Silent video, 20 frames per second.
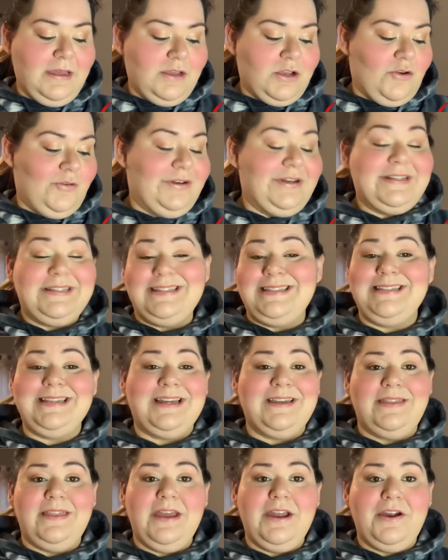going to
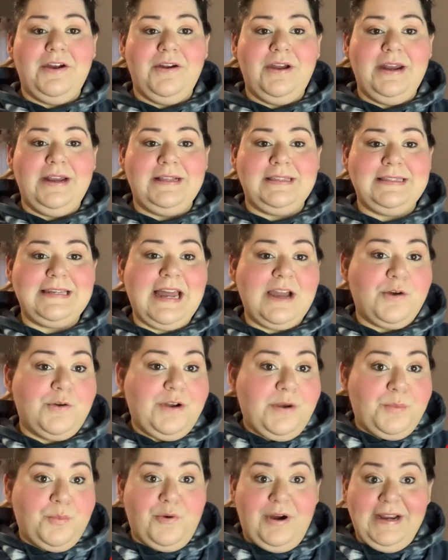stick there and it's not
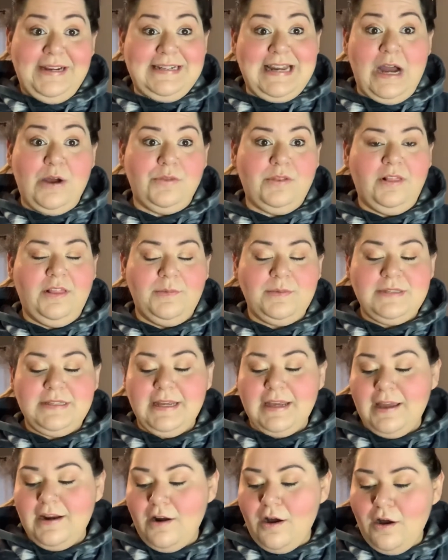going to break down the
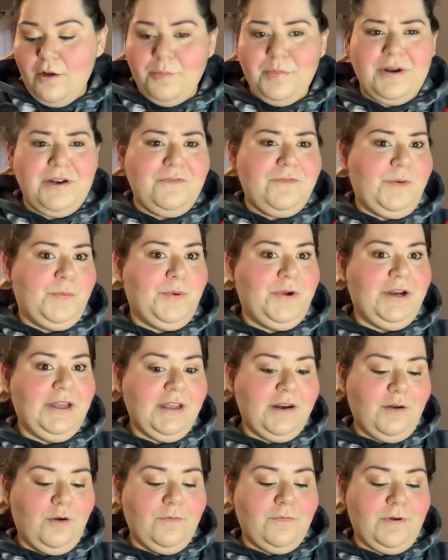lipstick at all. But if you're putting
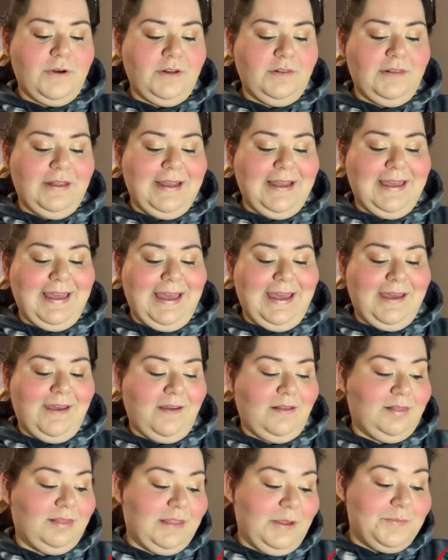it over like
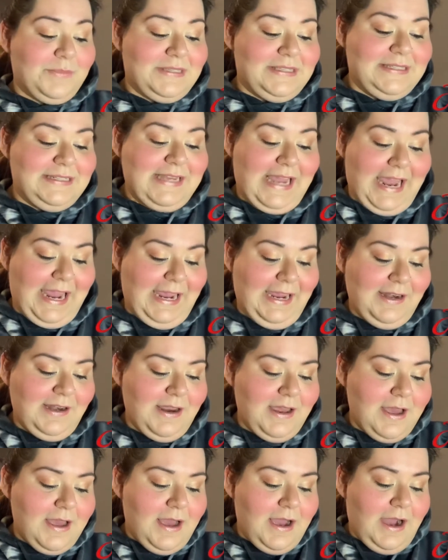a lip
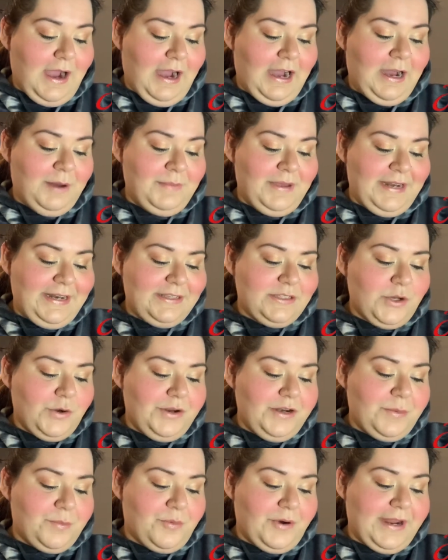stain, it is
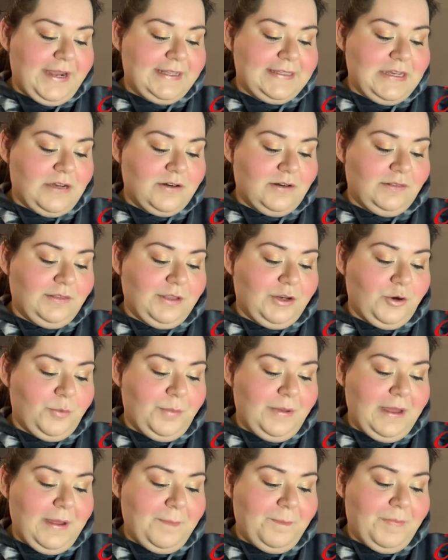going to break it down a little
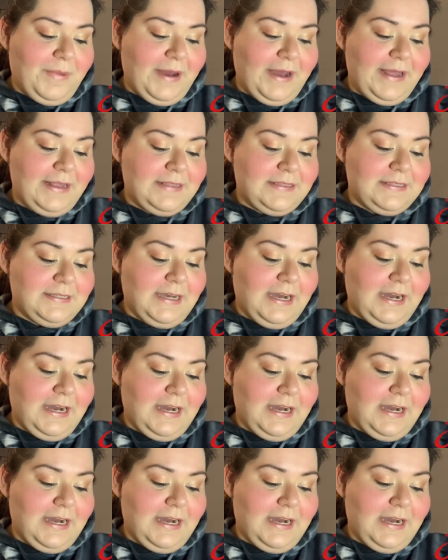bit, but